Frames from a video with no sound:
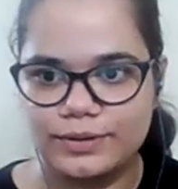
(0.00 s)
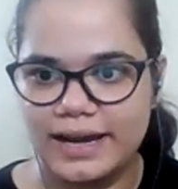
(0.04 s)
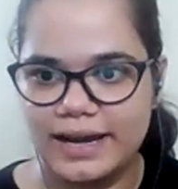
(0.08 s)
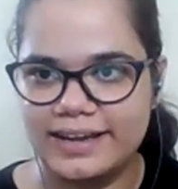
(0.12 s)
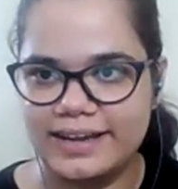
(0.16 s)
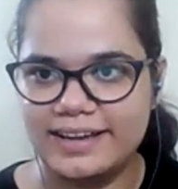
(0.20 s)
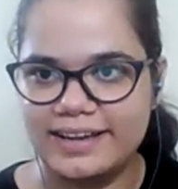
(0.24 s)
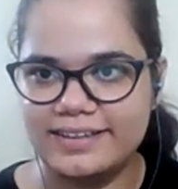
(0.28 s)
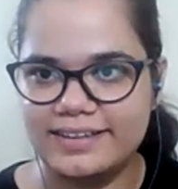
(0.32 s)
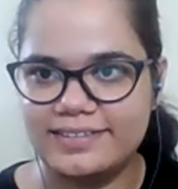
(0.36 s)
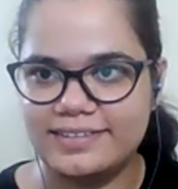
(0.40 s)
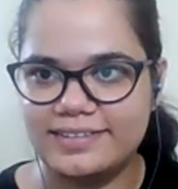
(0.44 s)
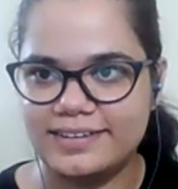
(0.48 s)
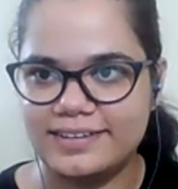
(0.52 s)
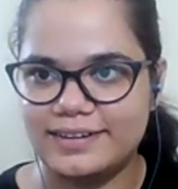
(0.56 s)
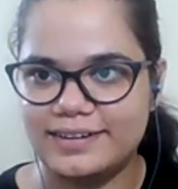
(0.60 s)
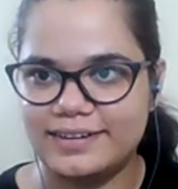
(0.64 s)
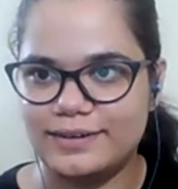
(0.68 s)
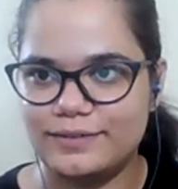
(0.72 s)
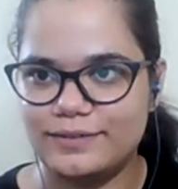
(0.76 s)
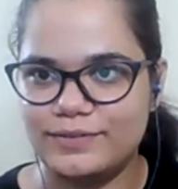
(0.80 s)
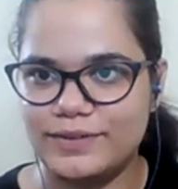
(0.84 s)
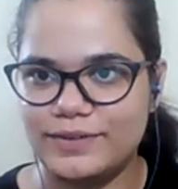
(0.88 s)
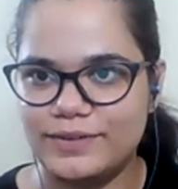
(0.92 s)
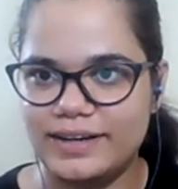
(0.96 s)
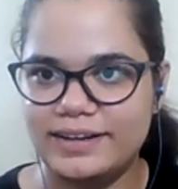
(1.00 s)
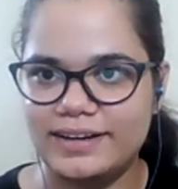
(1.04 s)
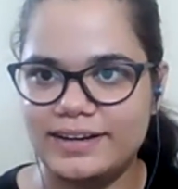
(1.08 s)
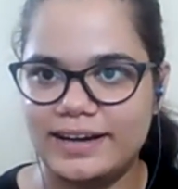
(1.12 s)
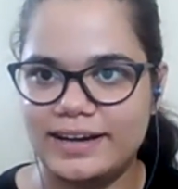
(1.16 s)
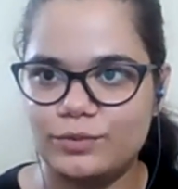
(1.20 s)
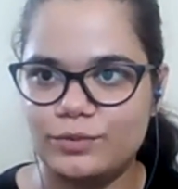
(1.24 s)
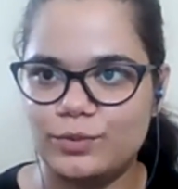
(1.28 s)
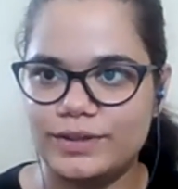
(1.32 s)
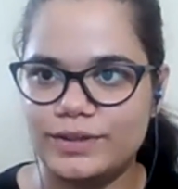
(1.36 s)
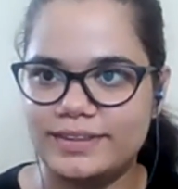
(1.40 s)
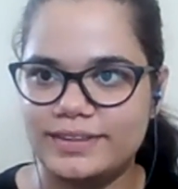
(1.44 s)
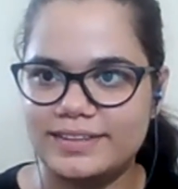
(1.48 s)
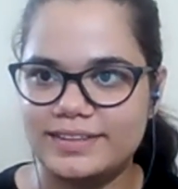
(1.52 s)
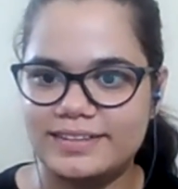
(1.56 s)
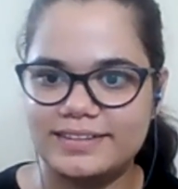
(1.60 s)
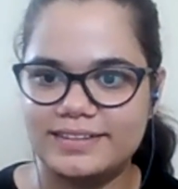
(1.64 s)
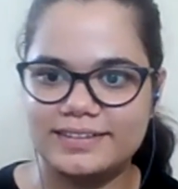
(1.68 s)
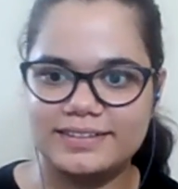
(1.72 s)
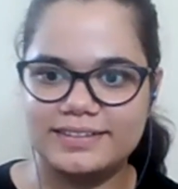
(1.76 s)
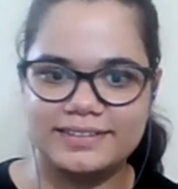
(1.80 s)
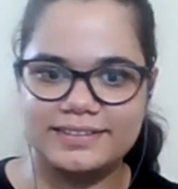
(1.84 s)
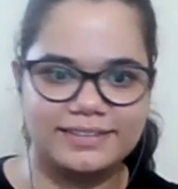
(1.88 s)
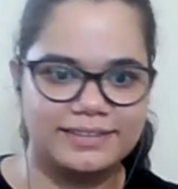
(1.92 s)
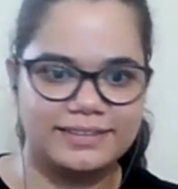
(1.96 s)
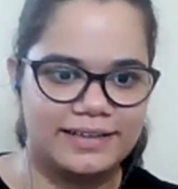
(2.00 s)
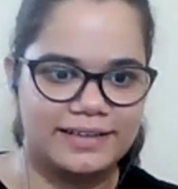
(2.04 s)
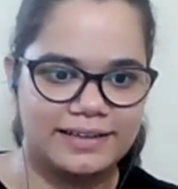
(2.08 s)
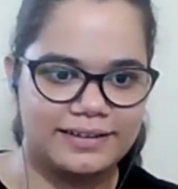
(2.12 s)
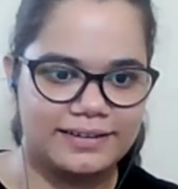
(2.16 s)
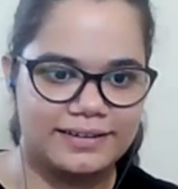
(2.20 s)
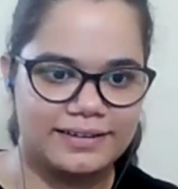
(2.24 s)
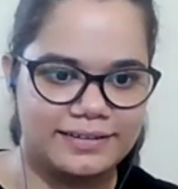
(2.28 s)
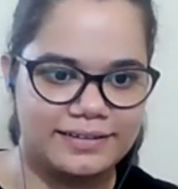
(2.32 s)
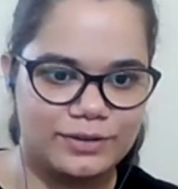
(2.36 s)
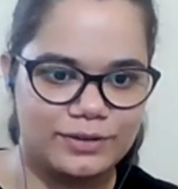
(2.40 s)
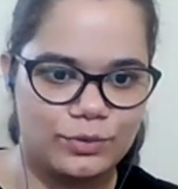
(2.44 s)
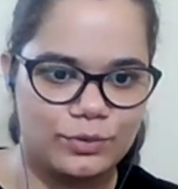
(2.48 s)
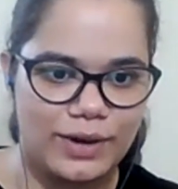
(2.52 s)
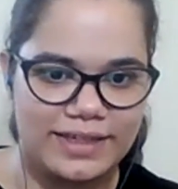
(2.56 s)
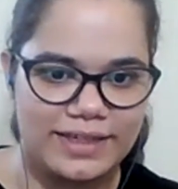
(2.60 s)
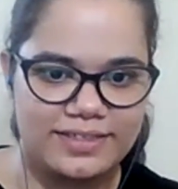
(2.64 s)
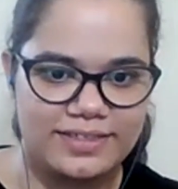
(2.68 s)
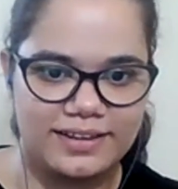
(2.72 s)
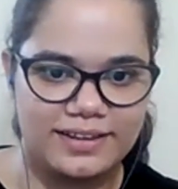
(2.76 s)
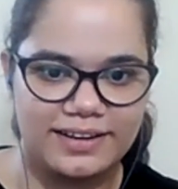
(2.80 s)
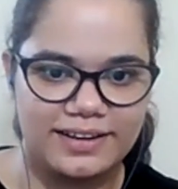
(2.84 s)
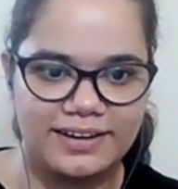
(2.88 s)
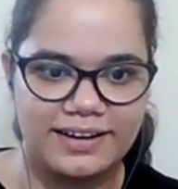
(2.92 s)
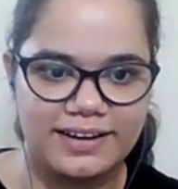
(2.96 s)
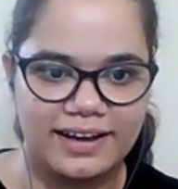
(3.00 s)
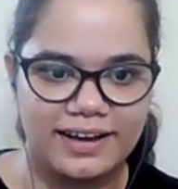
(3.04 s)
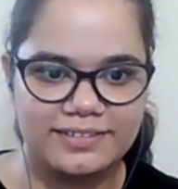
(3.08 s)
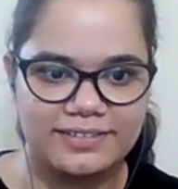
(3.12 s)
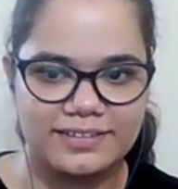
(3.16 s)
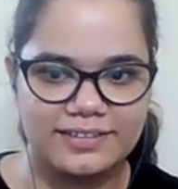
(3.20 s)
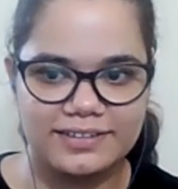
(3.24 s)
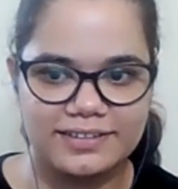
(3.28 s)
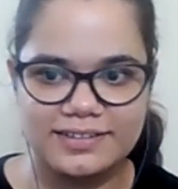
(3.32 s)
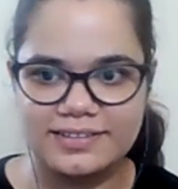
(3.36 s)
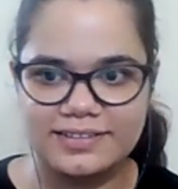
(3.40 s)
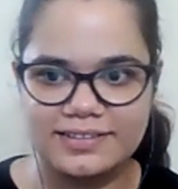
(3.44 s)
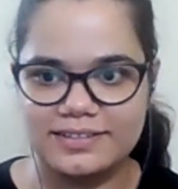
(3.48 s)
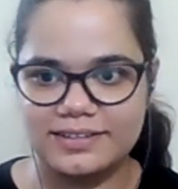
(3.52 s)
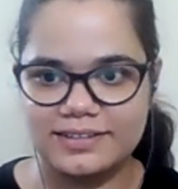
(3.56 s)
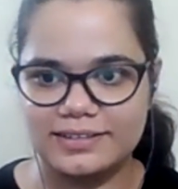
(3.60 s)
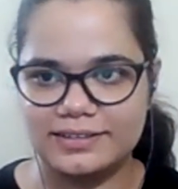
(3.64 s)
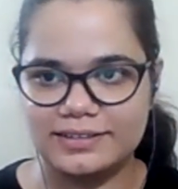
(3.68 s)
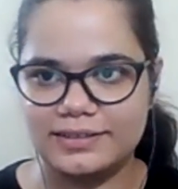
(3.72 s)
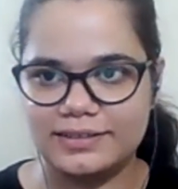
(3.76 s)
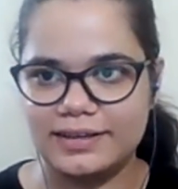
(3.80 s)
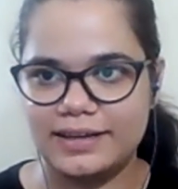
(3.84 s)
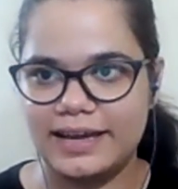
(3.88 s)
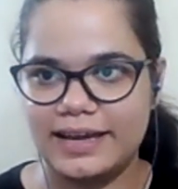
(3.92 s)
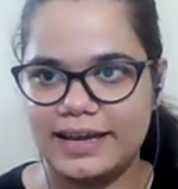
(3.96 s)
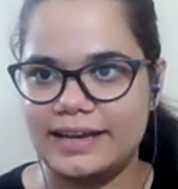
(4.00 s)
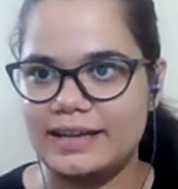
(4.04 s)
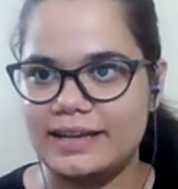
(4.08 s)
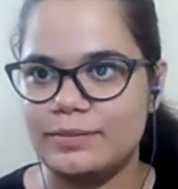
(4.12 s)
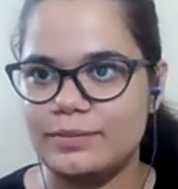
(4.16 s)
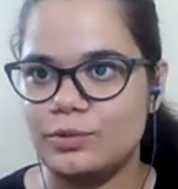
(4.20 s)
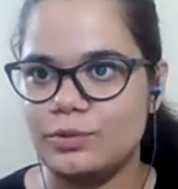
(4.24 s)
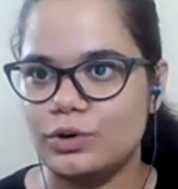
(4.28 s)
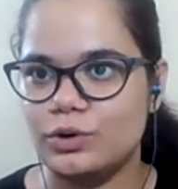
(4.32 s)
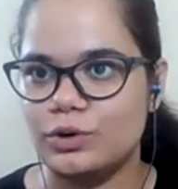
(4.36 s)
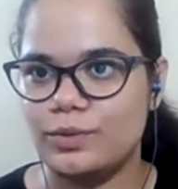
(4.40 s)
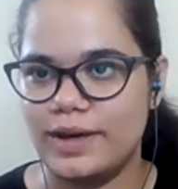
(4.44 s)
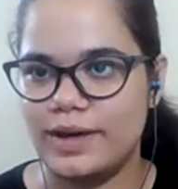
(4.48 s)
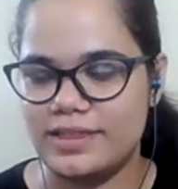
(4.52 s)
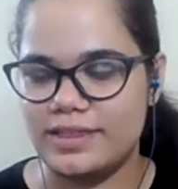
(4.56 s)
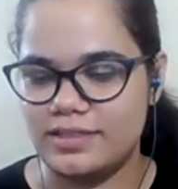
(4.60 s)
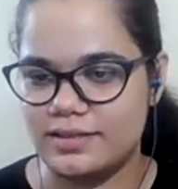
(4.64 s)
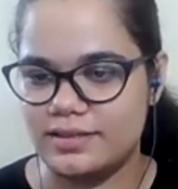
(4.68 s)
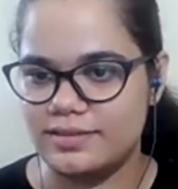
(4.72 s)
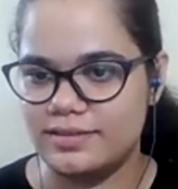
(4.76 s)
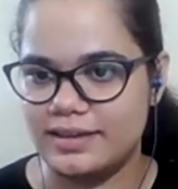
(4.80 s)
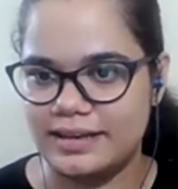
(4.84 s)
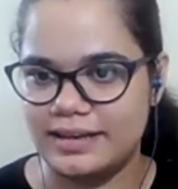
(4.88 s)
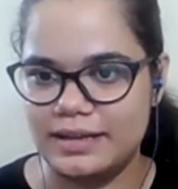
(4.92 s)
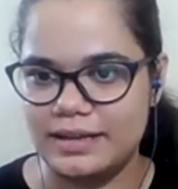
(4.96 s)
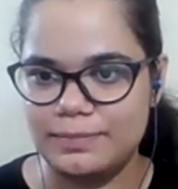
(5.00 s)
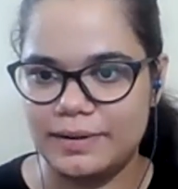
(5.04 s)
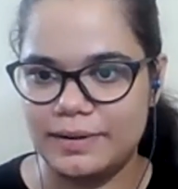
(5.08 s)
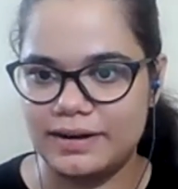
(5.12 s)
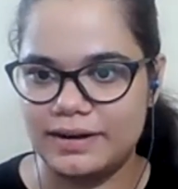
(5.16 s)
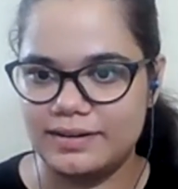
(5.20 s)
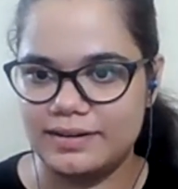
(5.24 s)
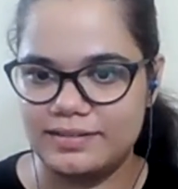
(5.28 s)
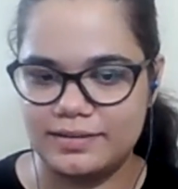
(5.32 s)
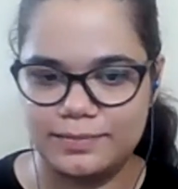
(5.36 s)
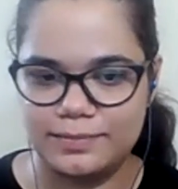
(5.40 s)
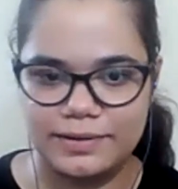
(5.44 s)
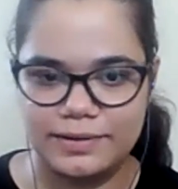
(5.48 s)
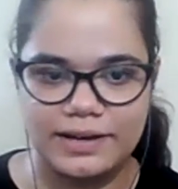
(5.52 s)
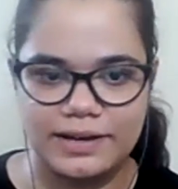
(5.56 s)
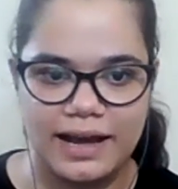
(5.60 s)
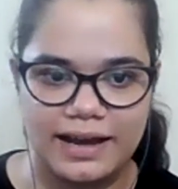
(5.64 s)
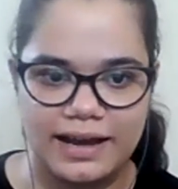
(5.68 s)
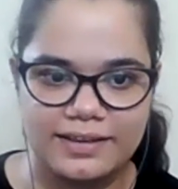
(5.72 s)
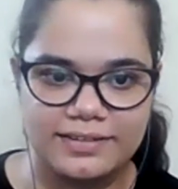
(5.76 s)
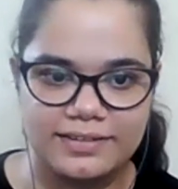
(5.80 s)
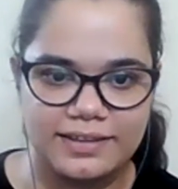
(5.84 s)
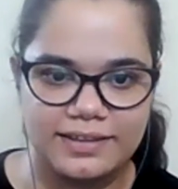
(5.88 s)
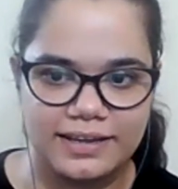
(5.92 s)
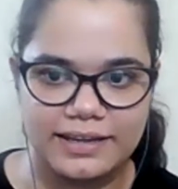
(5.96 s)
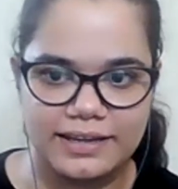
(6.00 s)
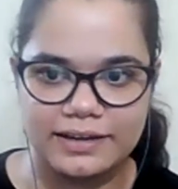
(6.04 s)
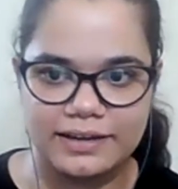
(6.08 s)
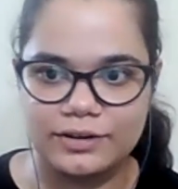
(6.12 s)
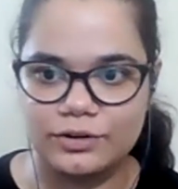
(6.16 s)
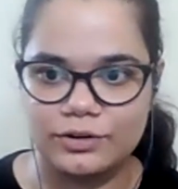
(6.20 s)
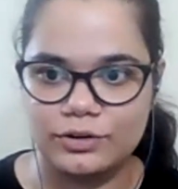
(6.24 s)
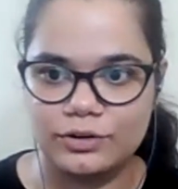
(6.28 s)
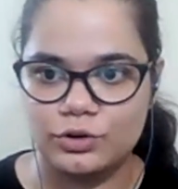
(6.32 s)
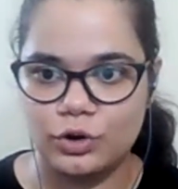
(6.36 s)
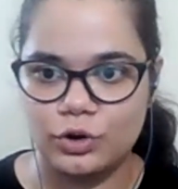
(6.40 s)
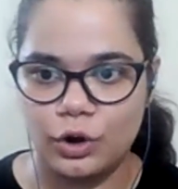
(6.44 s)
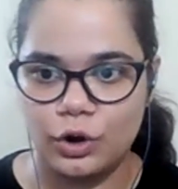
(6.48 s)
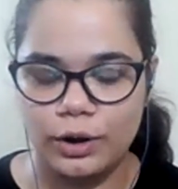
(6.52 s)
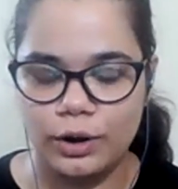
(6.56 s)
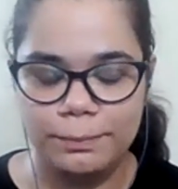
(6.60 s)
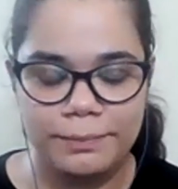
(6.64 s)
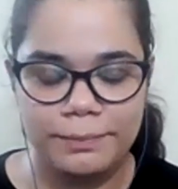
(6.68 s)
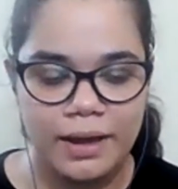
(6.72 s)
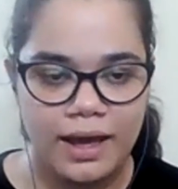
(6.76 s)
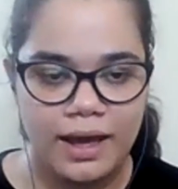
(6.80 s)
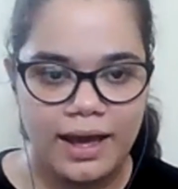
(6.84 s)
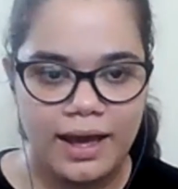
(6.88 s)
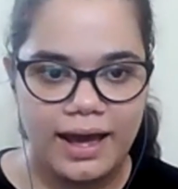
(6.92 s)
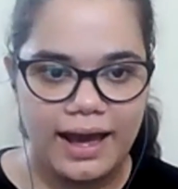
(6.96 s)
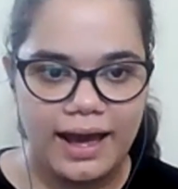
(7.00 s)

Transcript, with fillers: I guess uh, we are done with the uh, uh, question and answers. Uh, any more questions any participant has, they can drop.